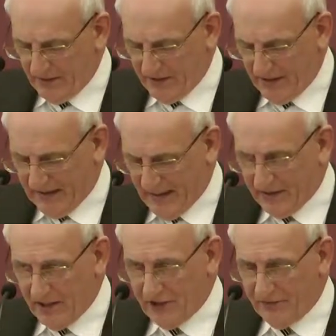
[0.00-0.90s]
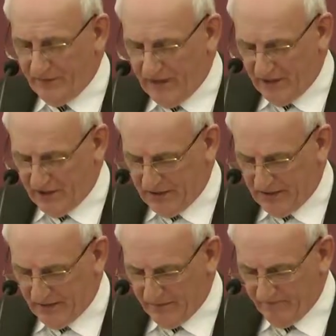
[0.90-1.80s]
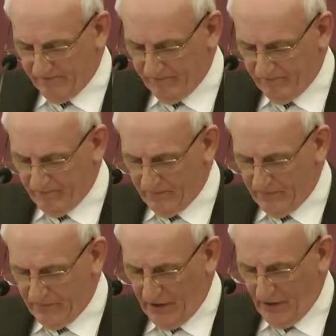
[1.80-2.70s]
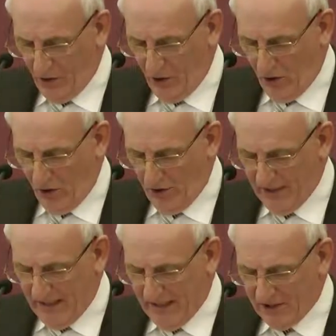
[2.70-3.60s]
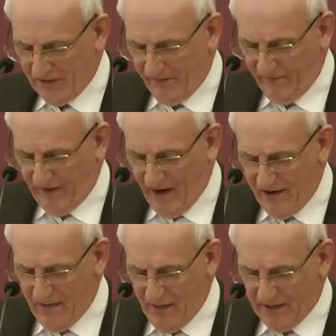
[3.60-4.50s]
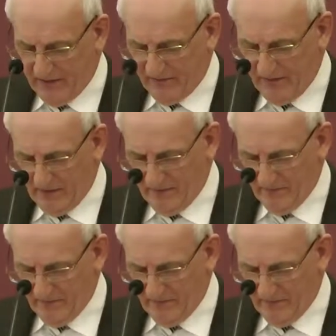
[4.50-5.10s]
that you get this phrase here. The Lord is very pitiful